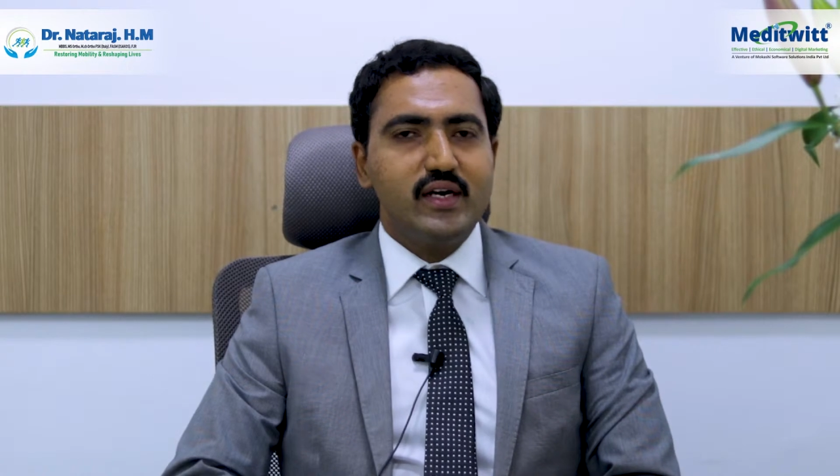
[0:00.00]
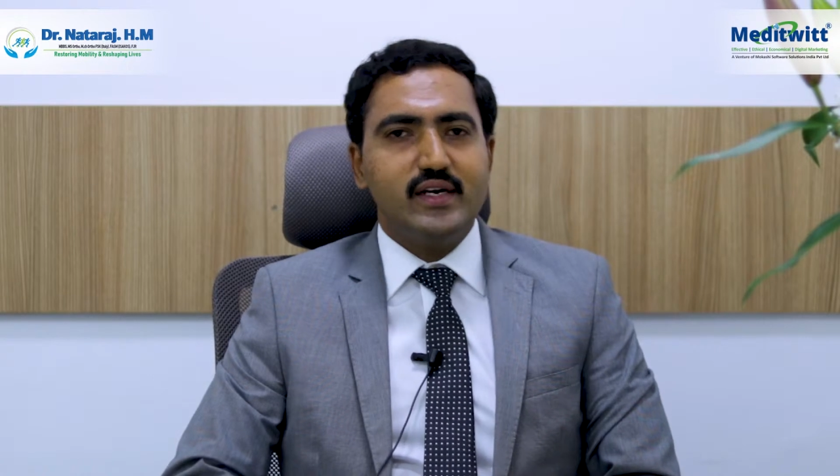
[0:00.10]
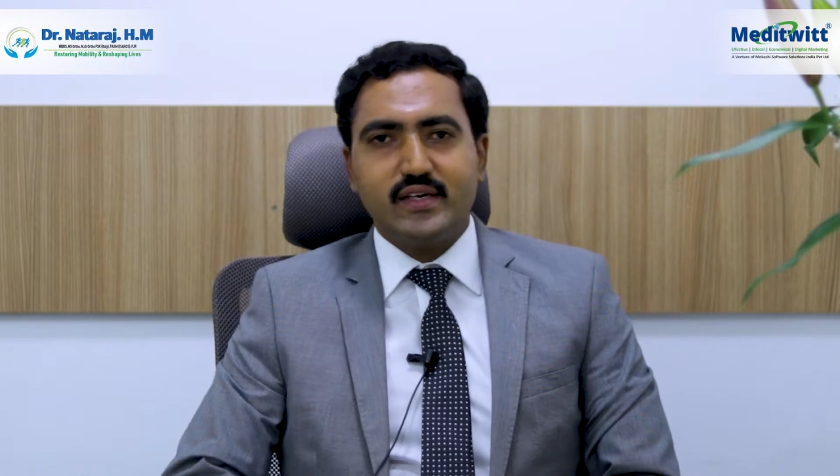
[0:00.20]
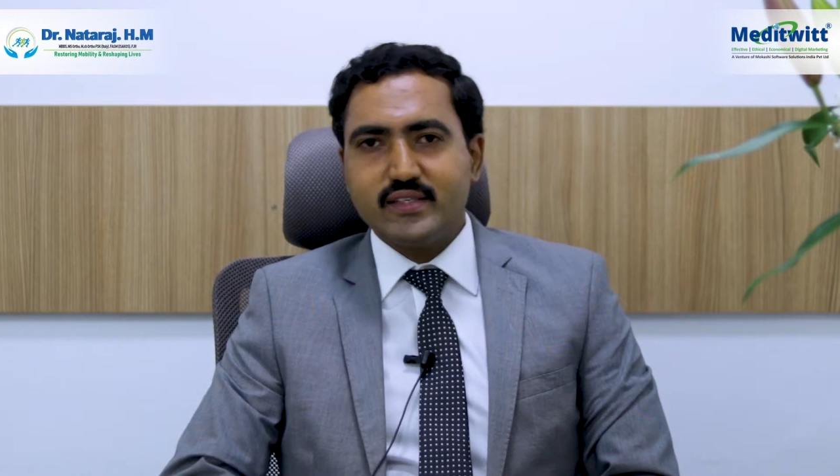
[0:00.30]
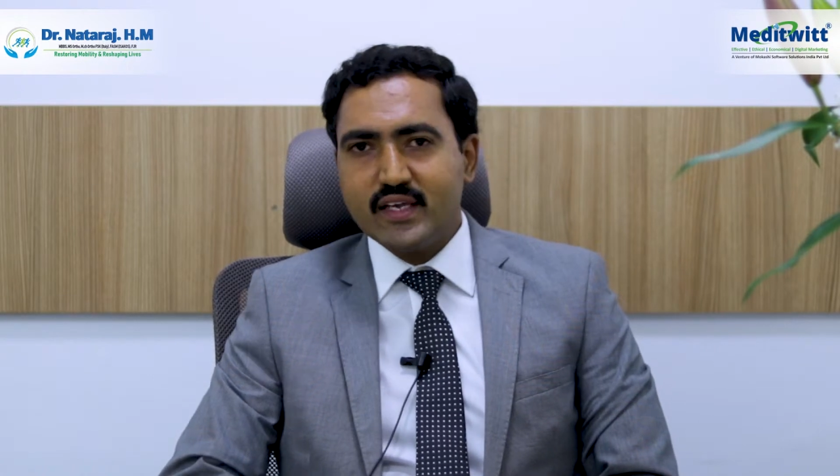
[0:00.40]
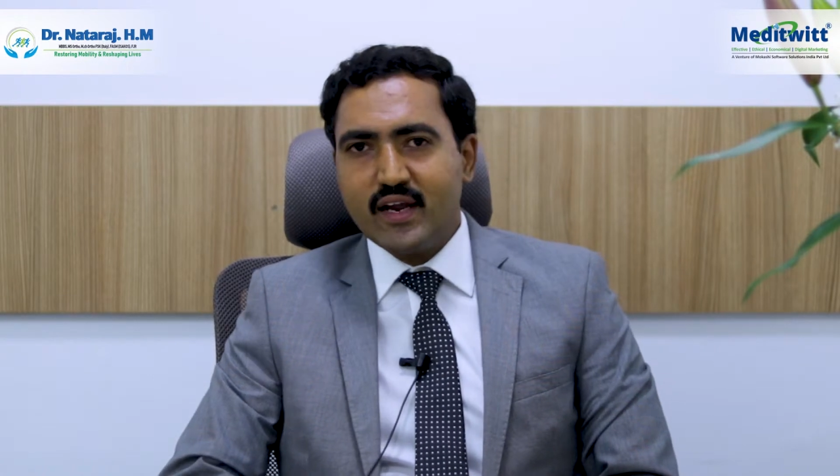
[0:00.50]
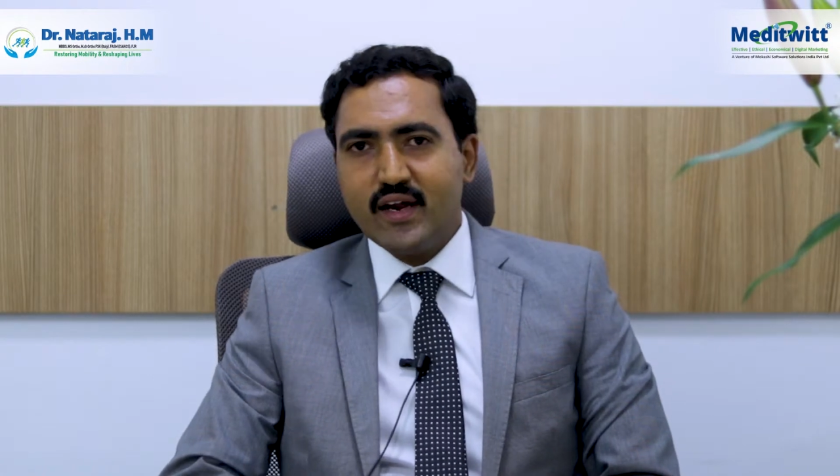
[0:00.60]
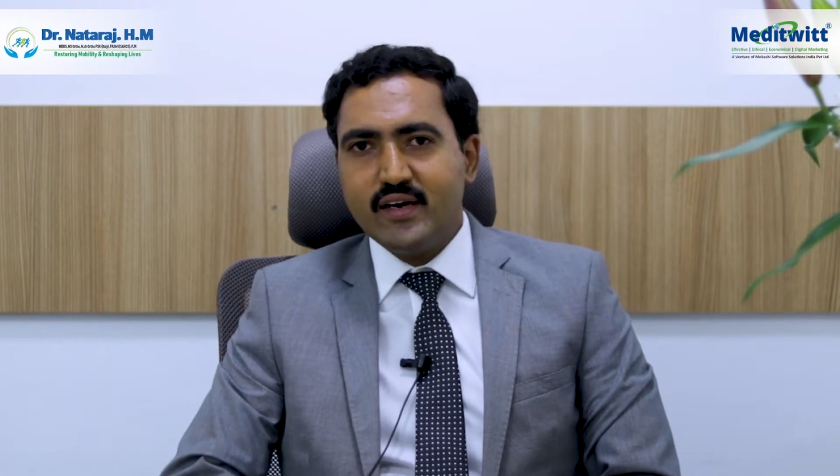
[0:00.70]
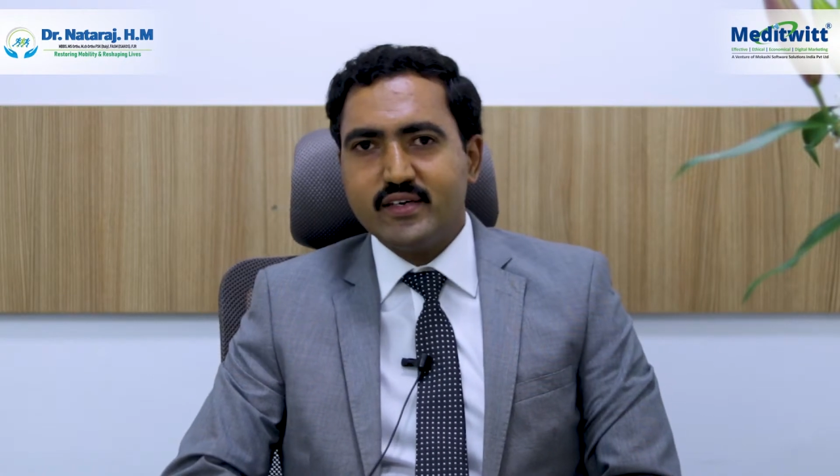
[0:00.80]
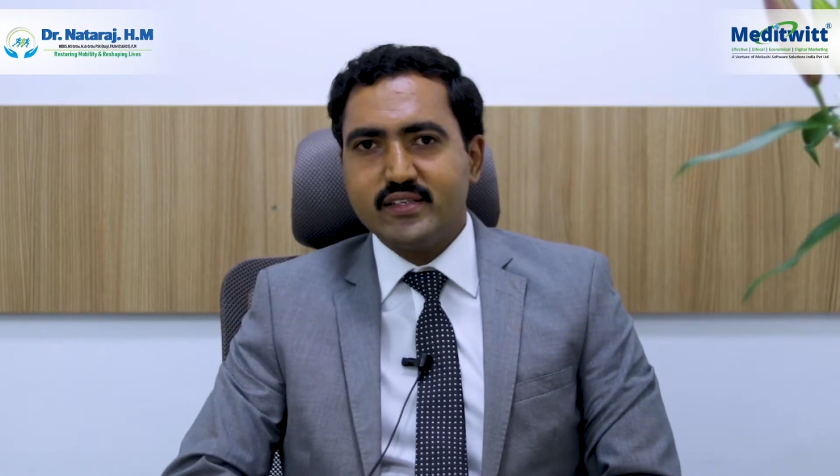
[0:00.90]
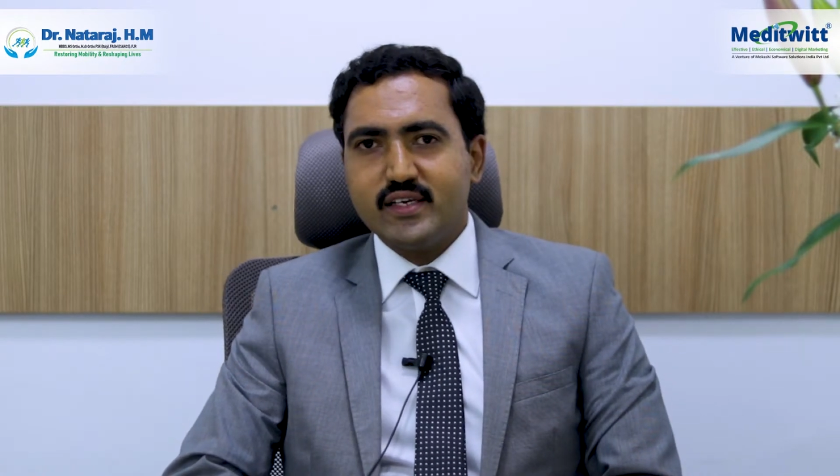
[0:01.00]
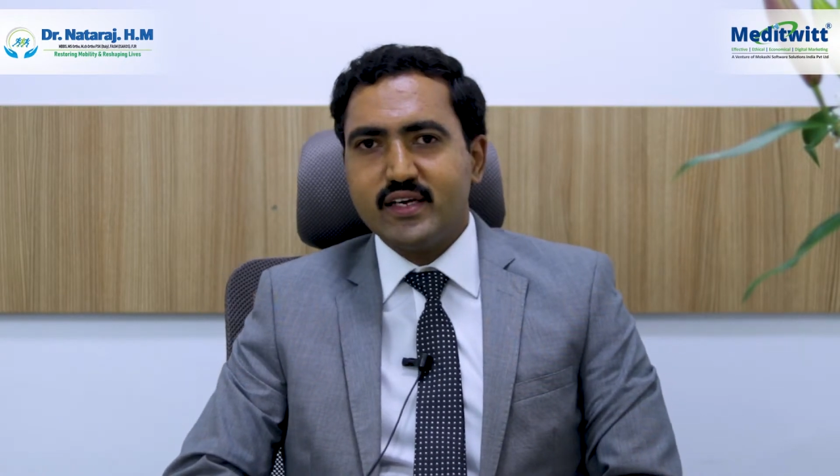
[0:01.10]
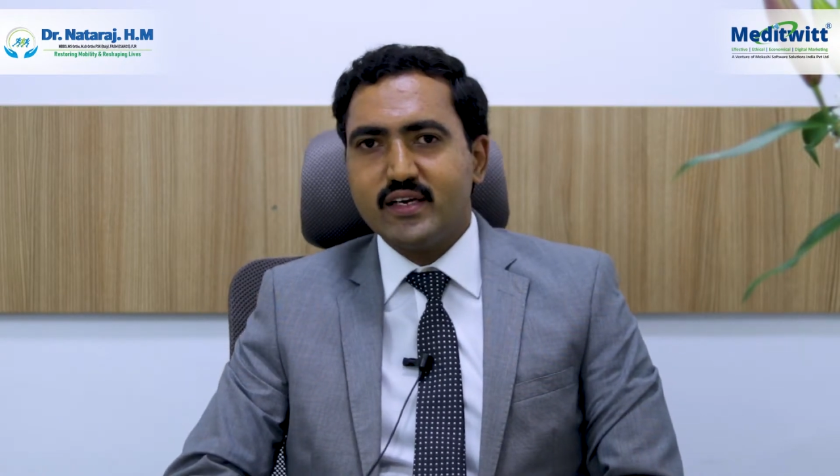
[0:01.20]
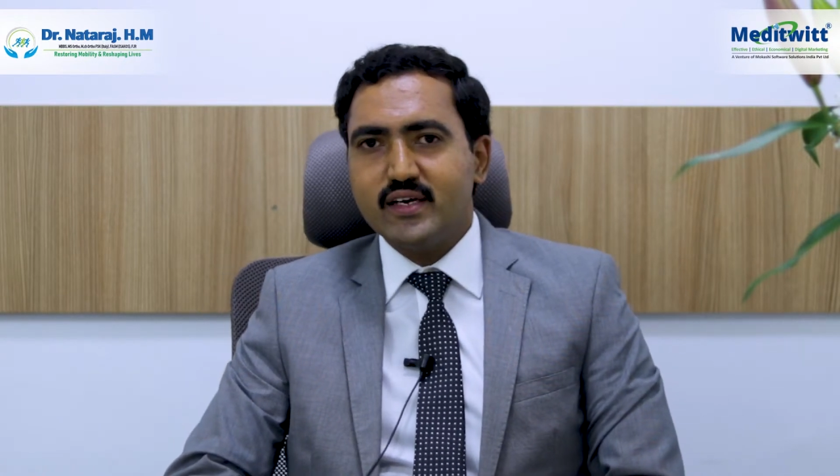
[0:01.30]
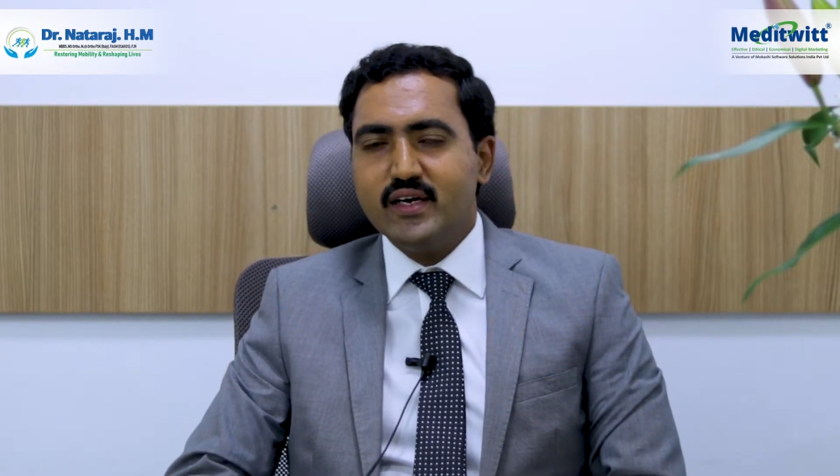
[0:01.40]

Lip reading: dressing and undressing,